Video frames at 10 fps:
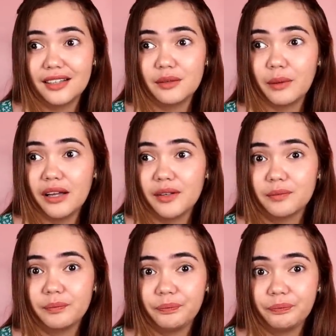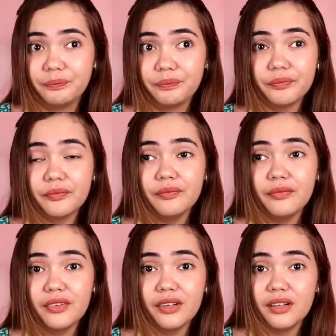Diba?
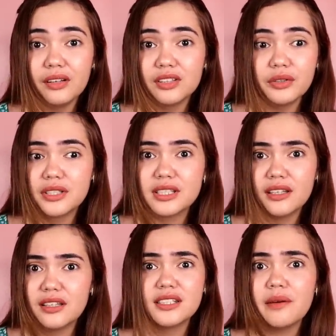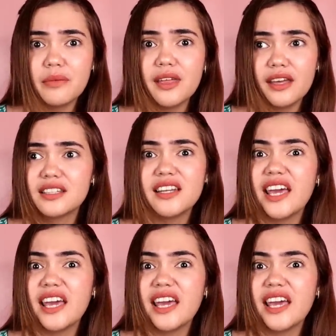So it's something, it's an